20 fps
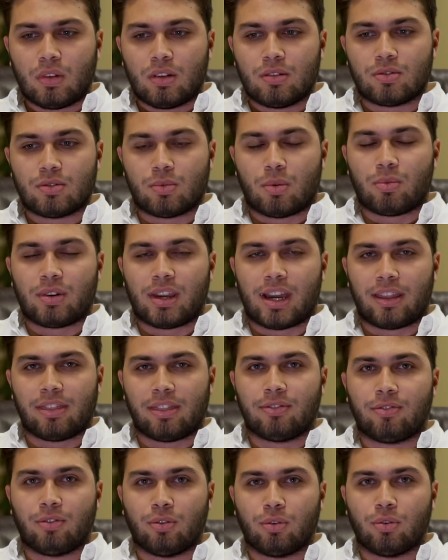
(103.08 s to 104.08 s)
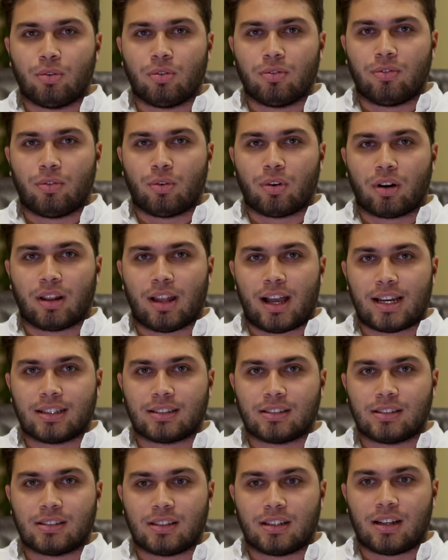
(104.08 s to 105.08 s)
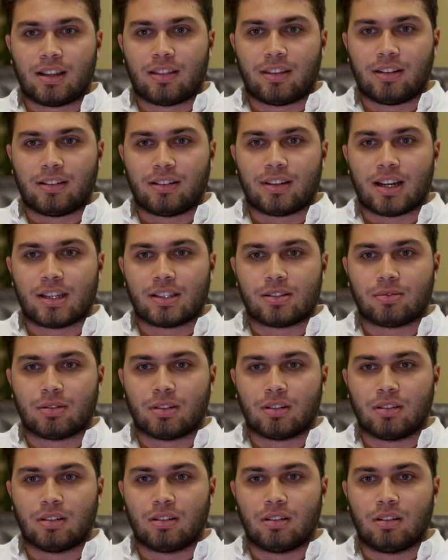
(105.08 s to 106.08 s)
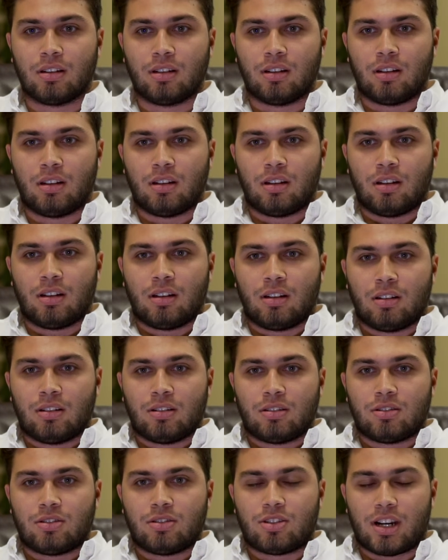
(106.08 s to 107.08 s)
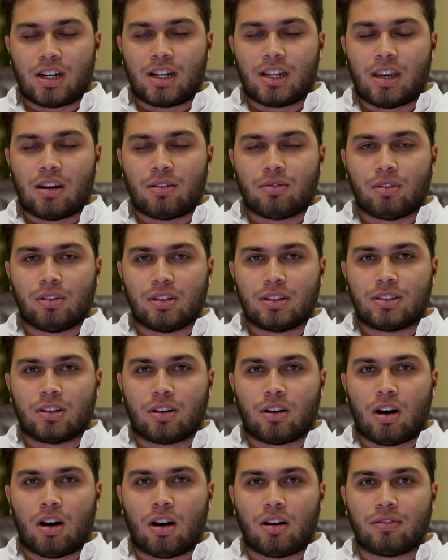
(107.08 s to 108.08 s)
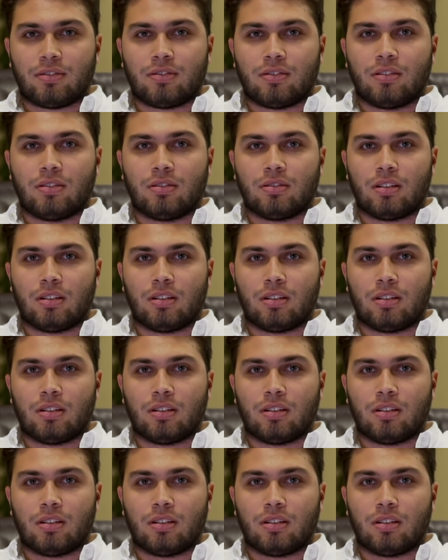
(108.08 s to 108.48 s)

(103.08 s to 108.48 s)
was when we had the full 4 classes, and I think that's when JDA really took off.